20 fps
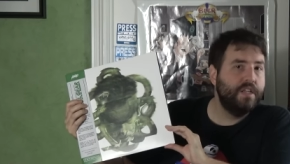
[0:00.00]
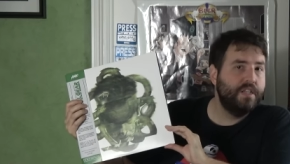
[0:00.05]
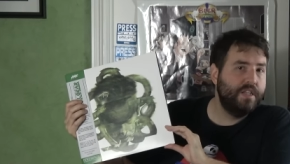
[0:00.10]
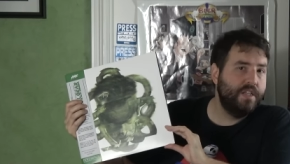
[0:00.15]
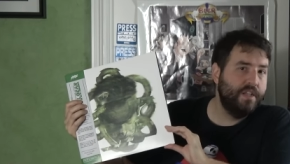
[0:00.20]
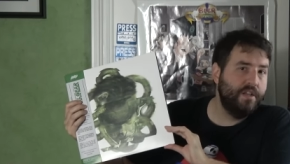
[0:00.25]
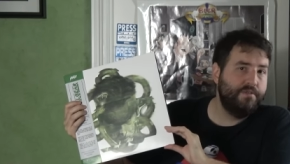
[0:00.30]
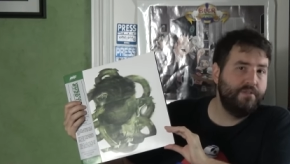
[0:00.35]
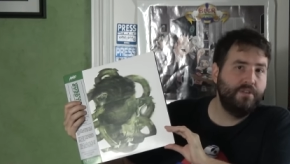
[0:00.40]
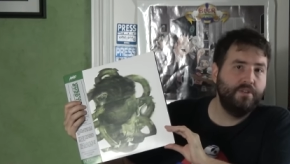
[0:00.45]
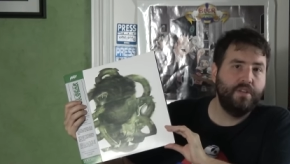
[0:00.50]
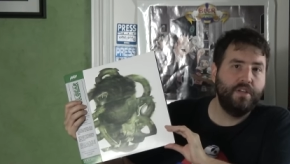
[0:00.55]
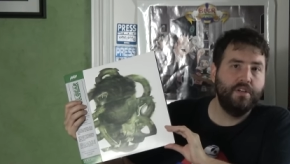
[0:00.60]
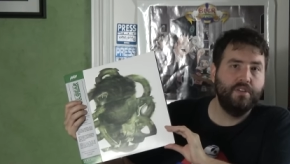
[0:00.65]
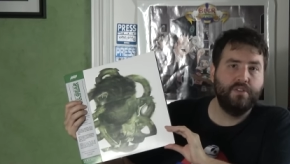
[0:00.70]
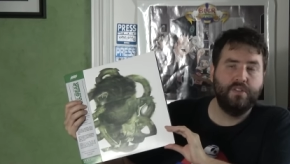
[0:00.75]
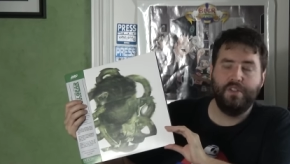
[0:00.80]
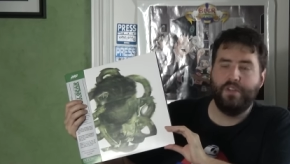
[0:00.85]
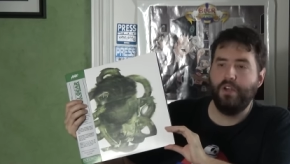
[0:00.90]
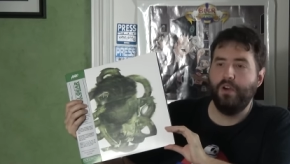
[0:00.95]
until a few
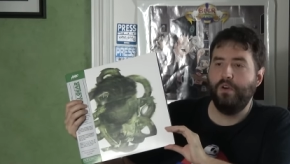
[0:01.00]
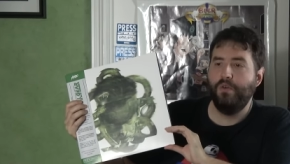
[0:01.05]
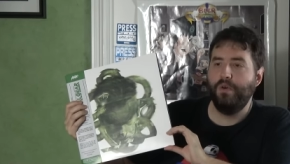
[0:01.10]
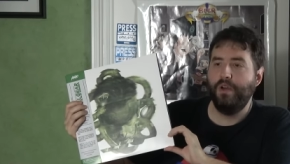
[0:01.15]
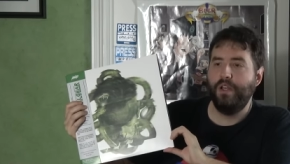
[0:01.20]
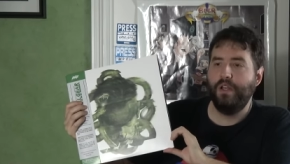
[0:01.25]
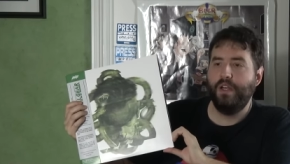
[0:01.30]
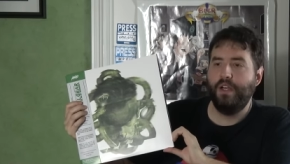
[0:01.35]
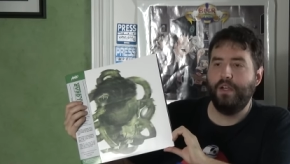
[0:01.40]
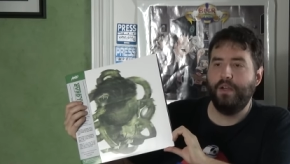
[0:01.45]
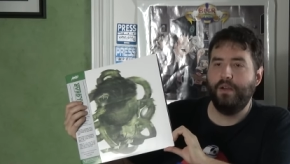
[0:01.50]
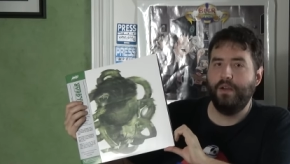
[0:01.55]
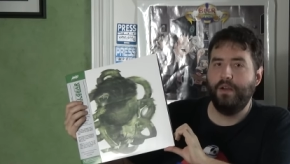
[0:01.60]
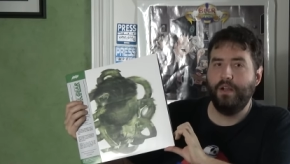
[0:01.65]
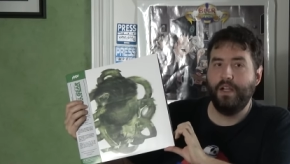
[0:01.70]
years ago when uh,